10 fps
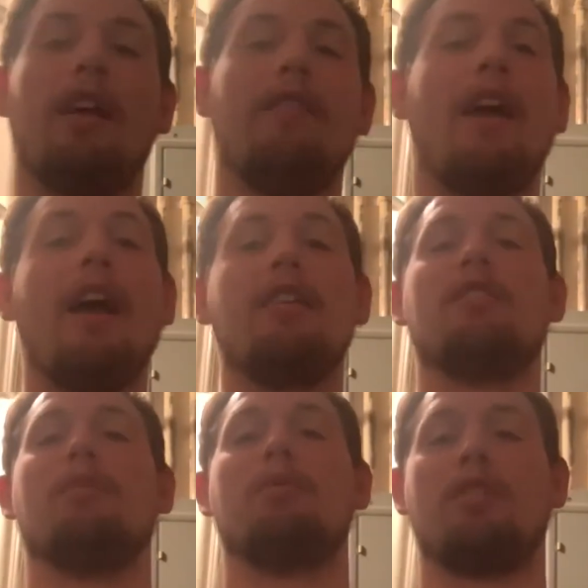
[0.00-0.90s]
I've had
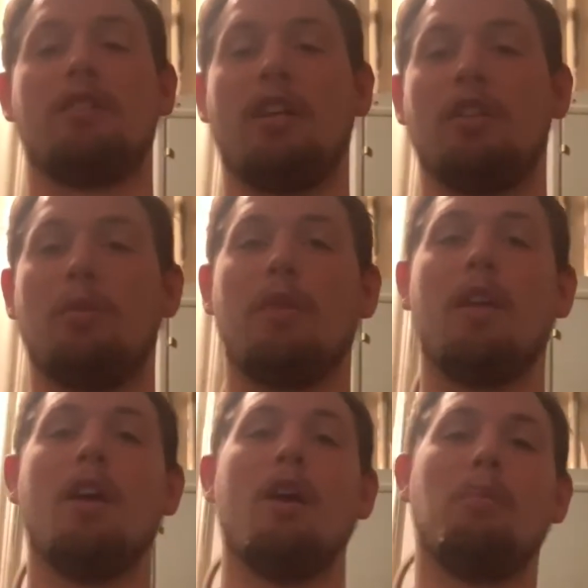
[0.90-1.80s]
some success with it,
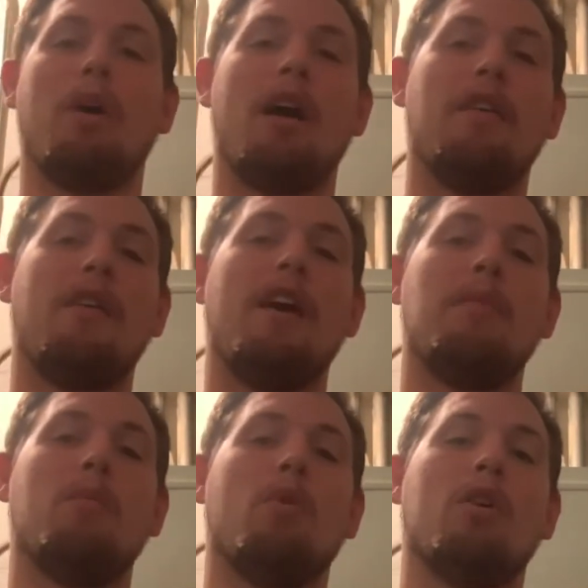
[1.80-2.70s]
but I've
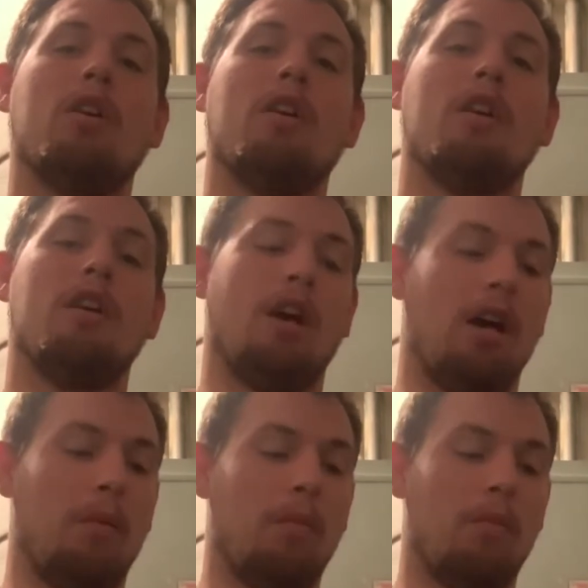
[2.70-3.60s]
had more
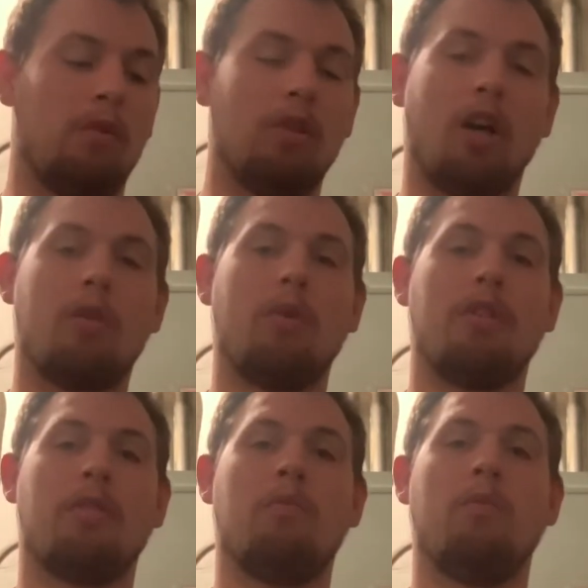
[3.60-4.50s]
luck
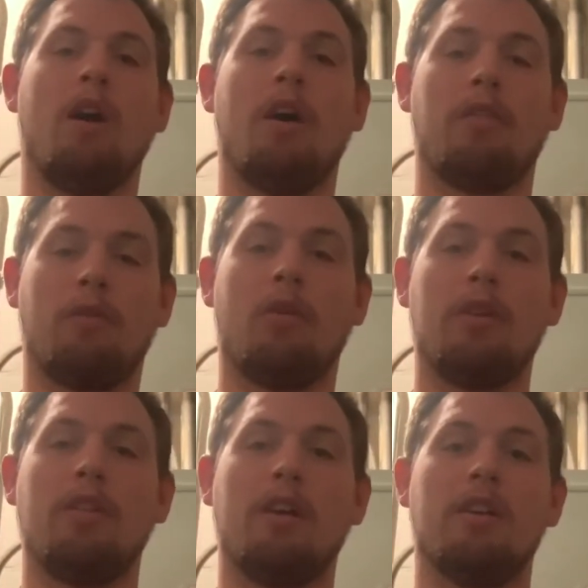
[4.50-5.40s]
with
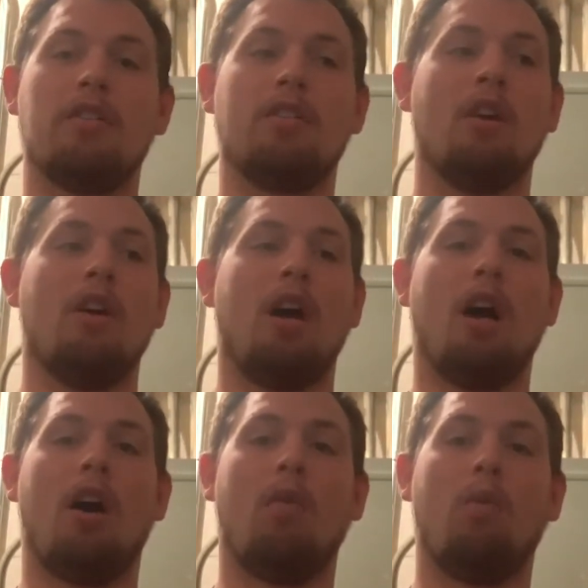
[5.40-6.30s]
throwing this
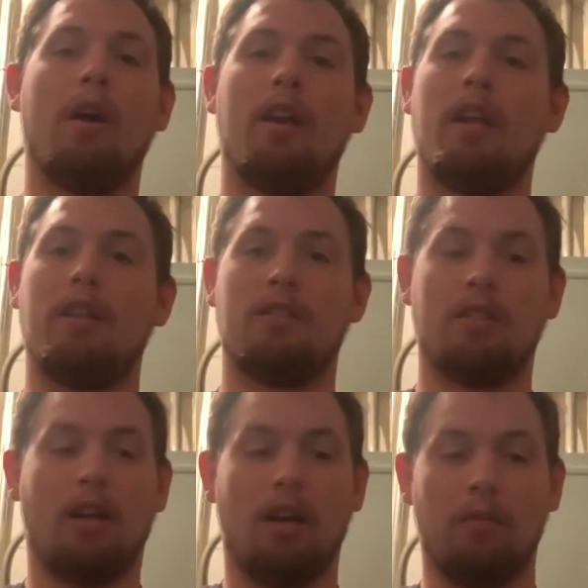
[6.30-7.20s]
when it's
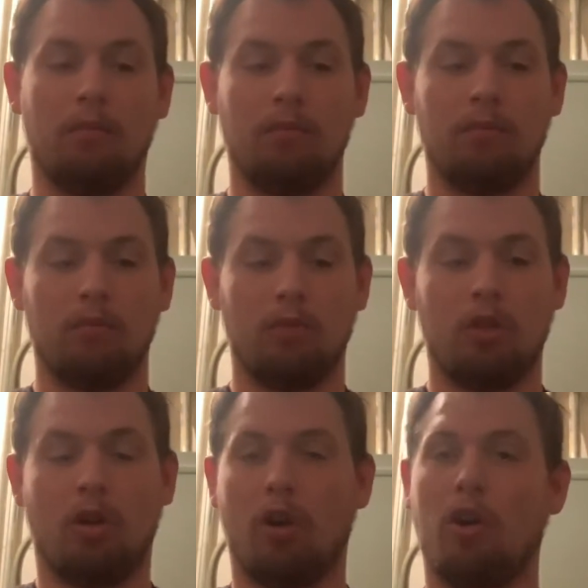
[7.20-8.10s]

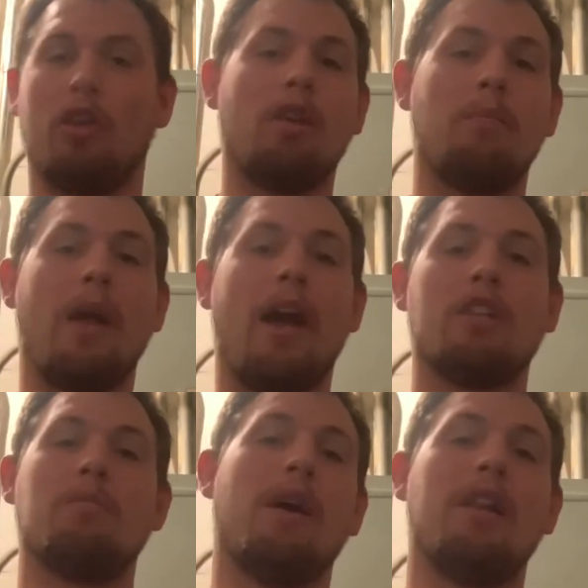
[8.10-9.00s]
early
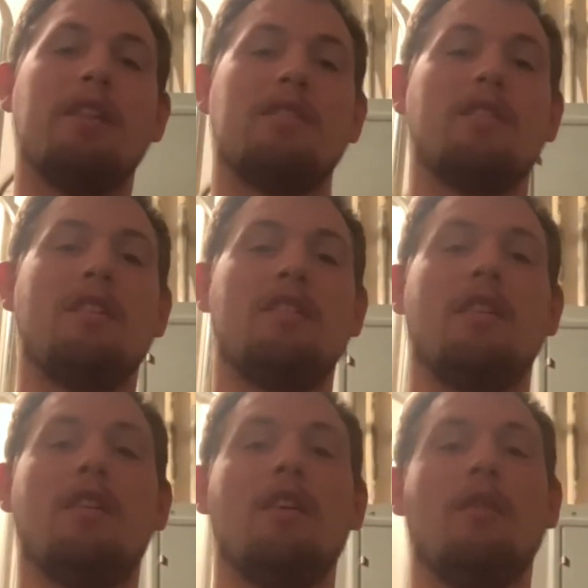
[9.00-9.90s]
bass bedding
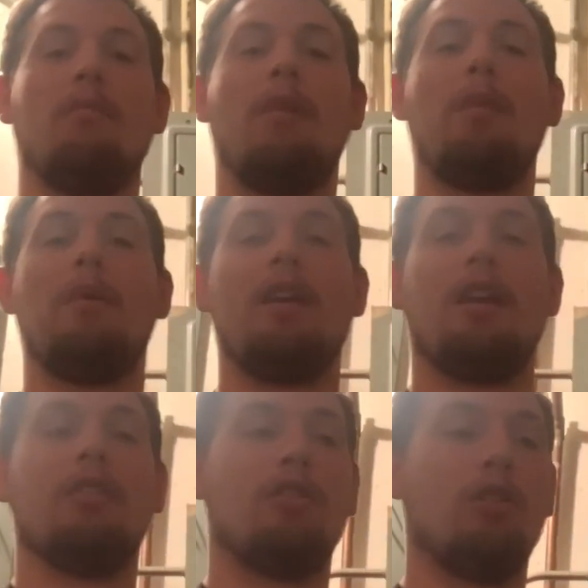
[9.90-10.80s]
season, maybe
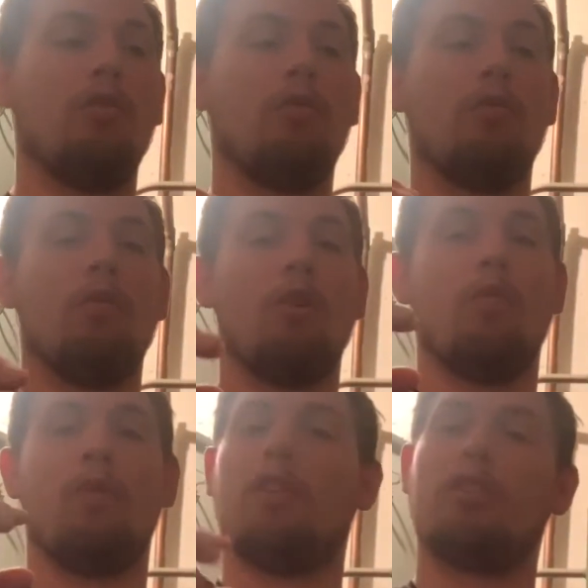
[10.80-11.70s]
into
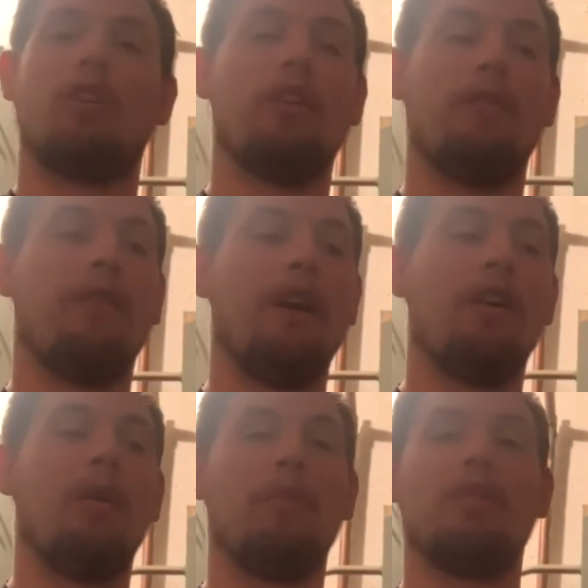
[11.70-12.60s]
where they're starting to
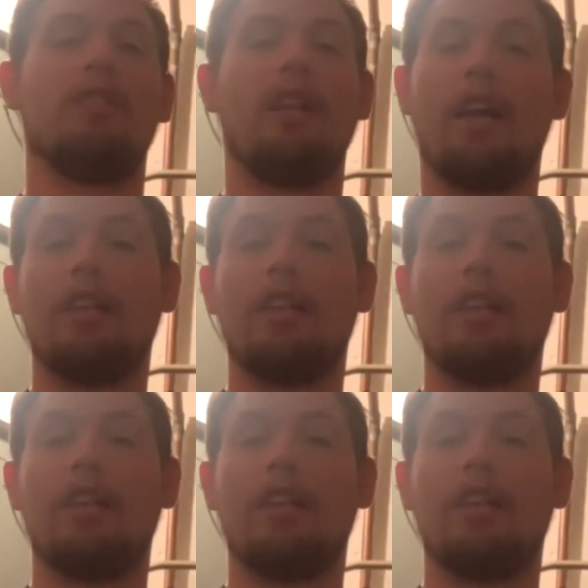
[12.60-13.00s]
fire up and lay on